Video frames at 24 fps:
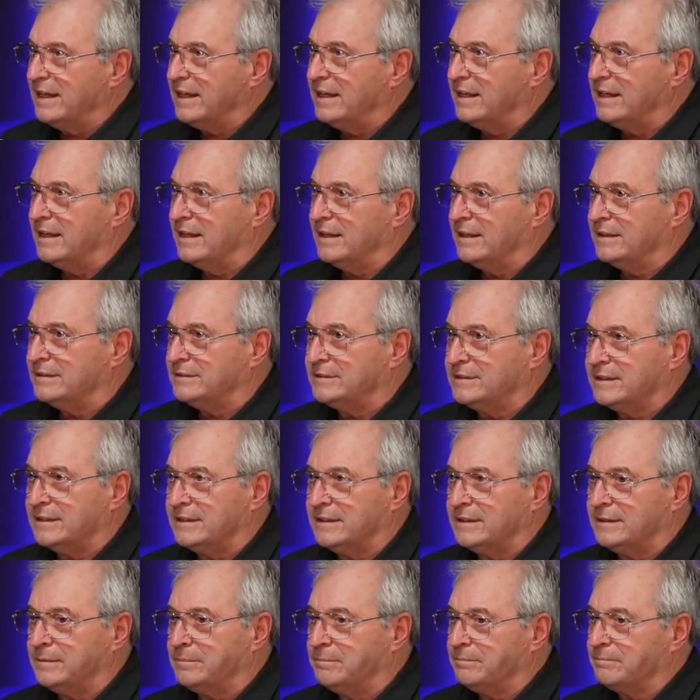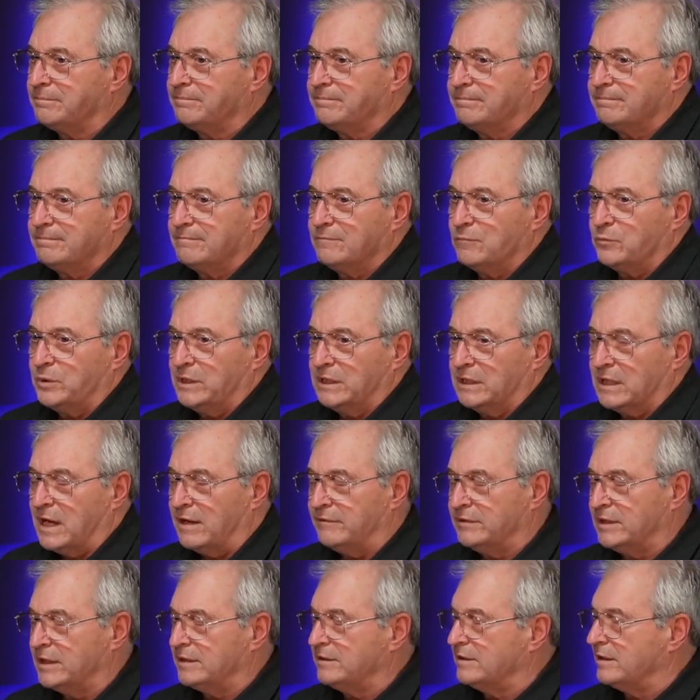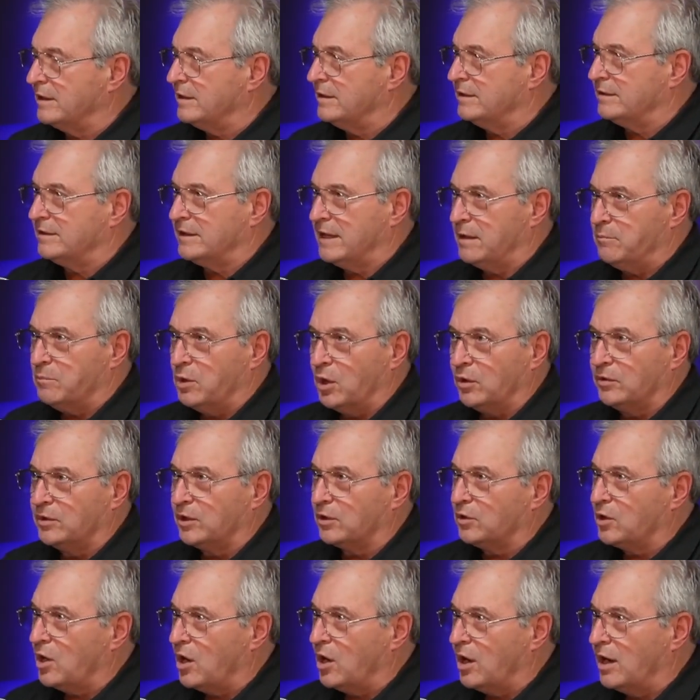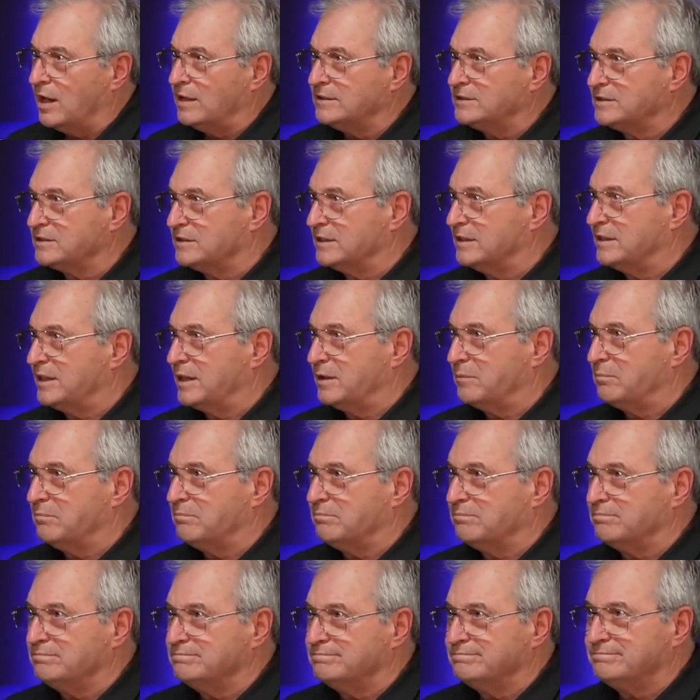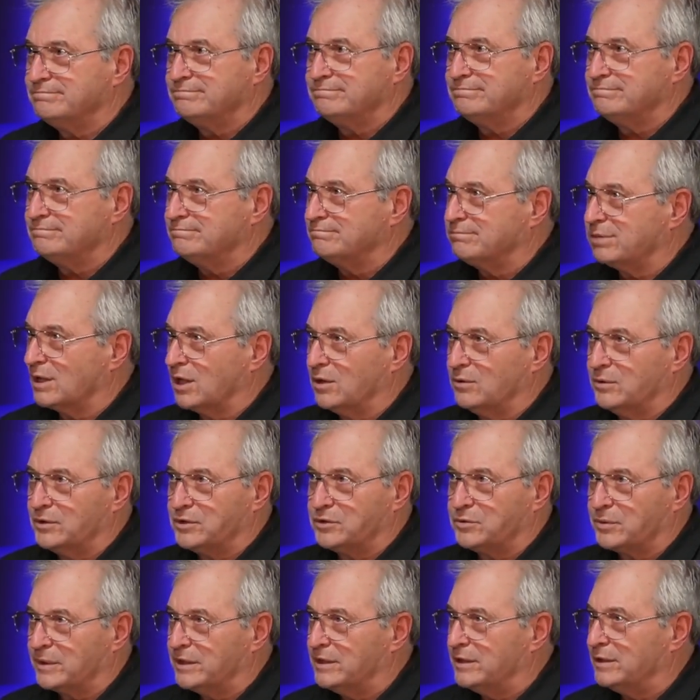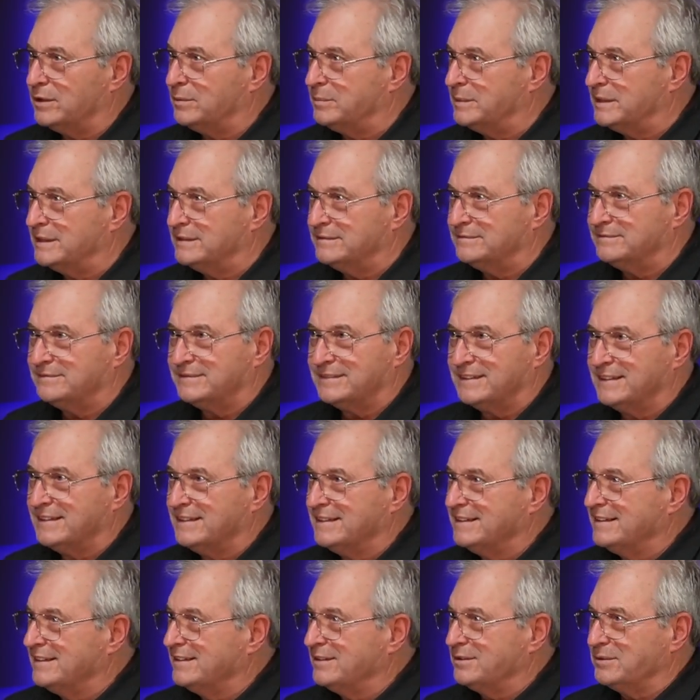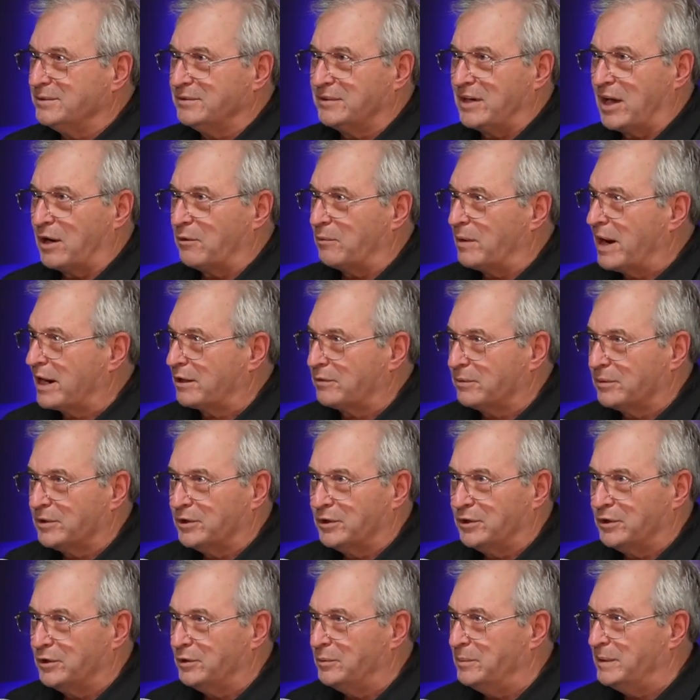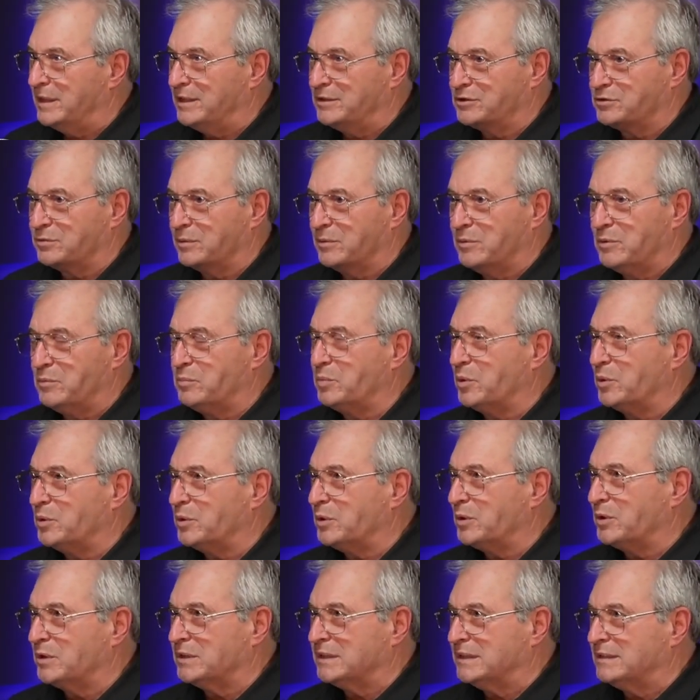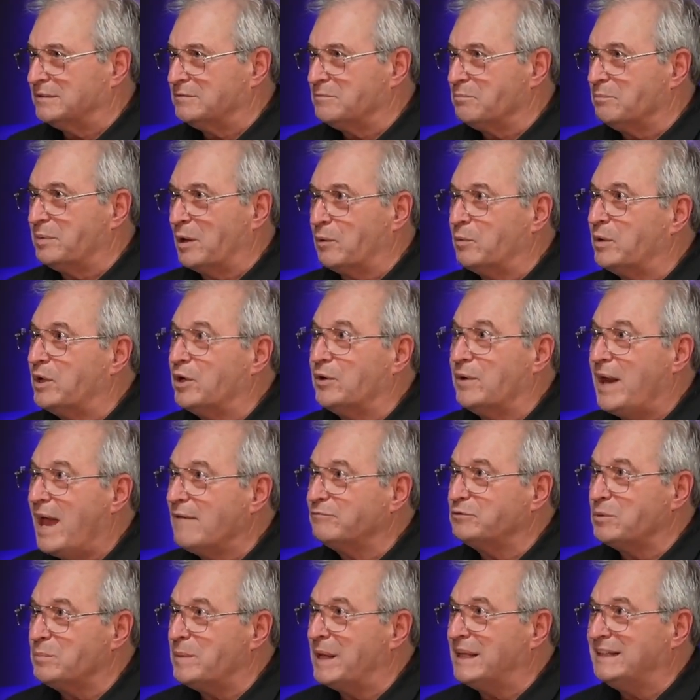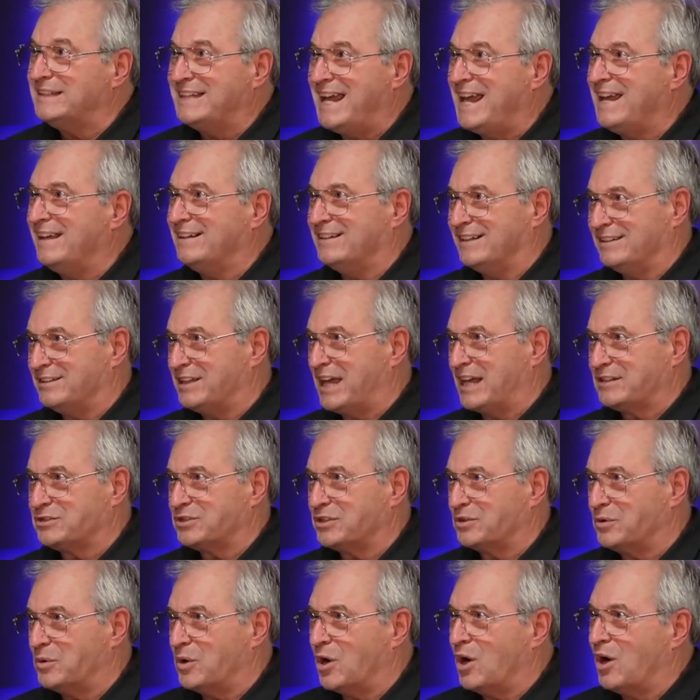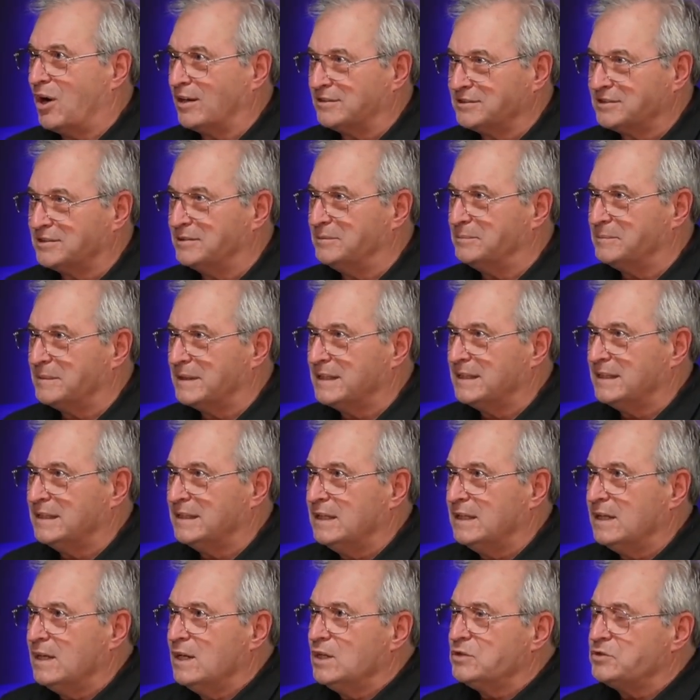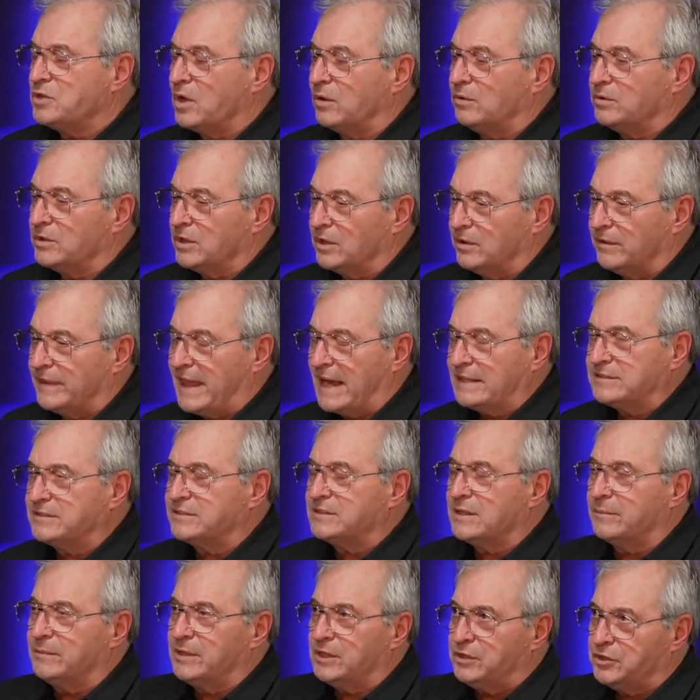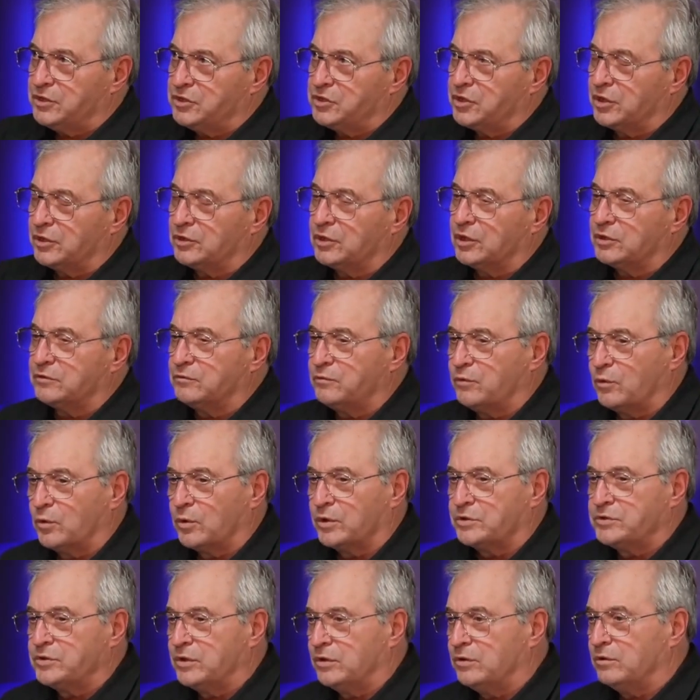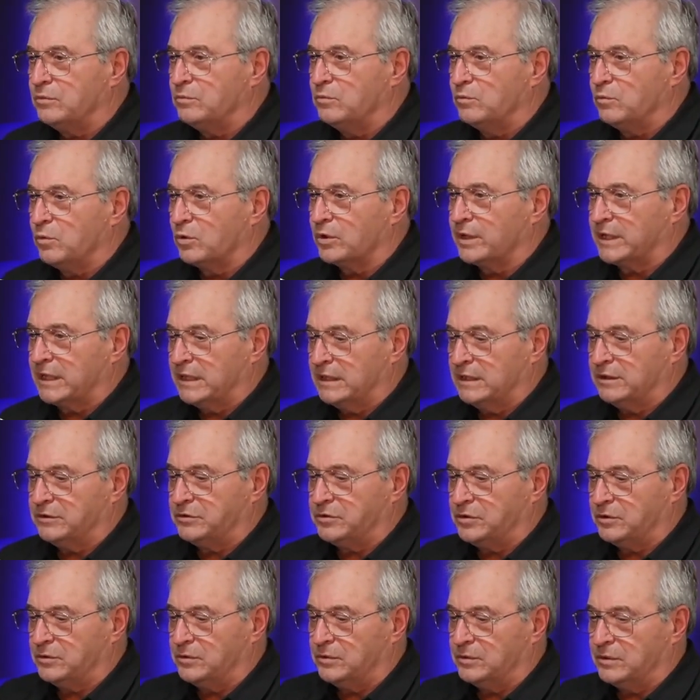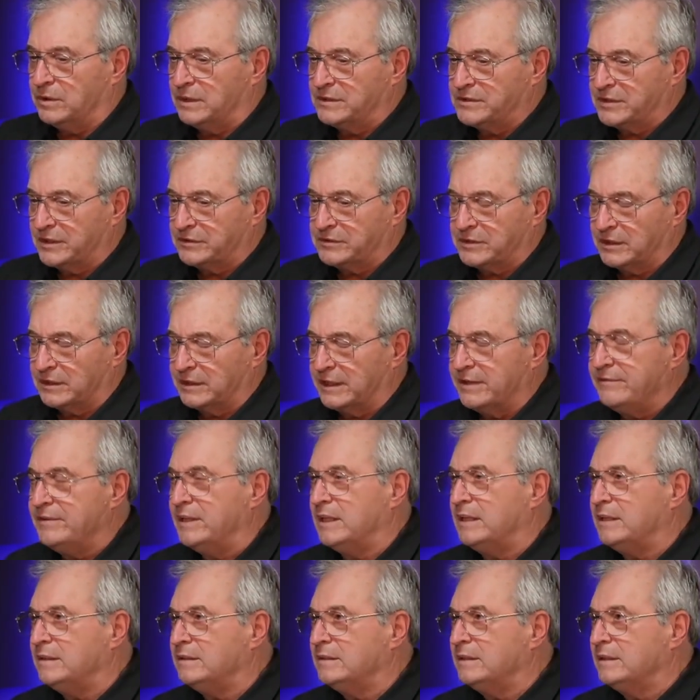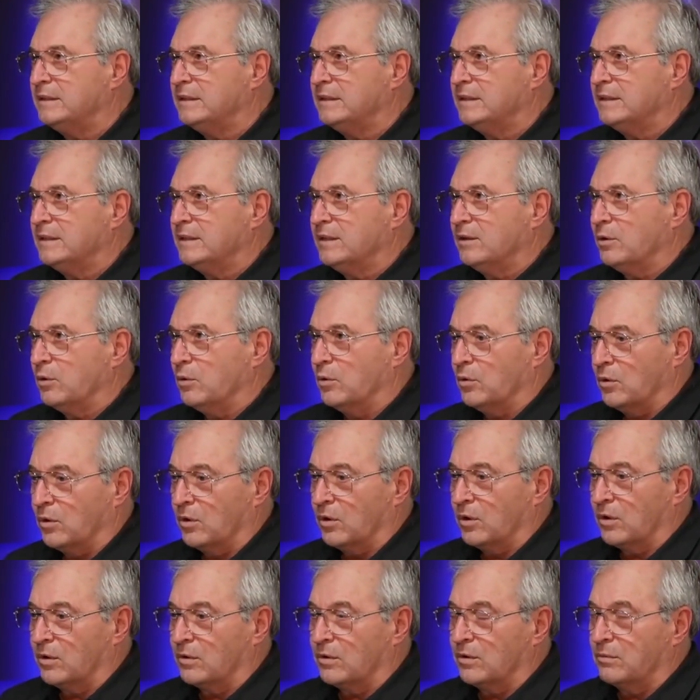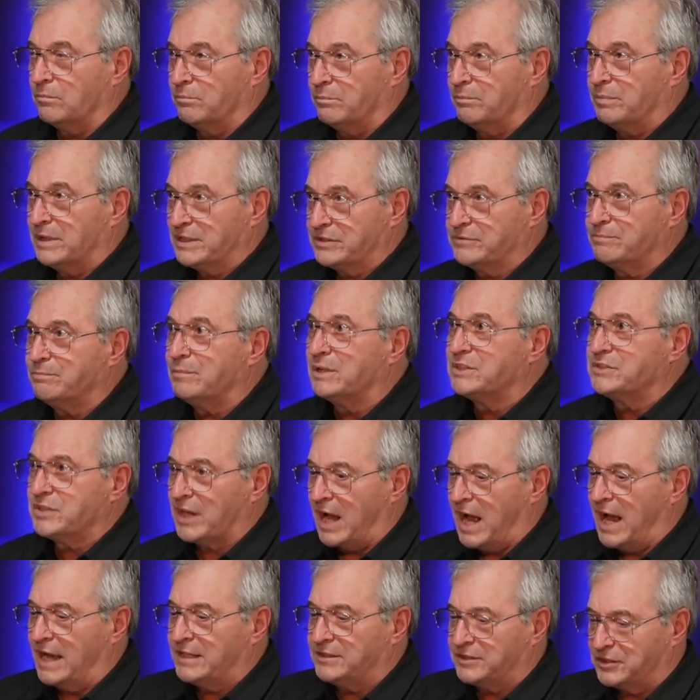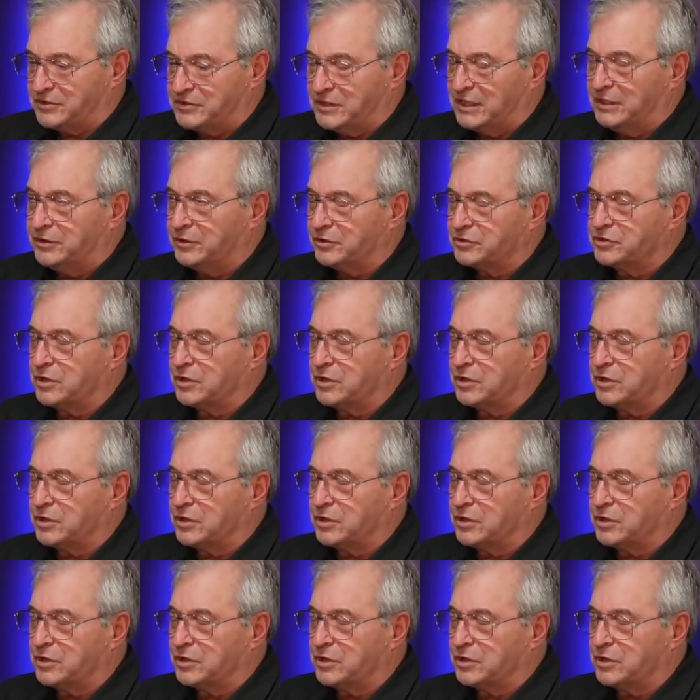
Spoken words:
And we love it. They mow the lawns and they blow and trim, and we've got a rec room and swimming pool, but we don't have to maintain it. That's so awesome. So, you know, that's something that you could look forward to working into assisted living, or besides a seniors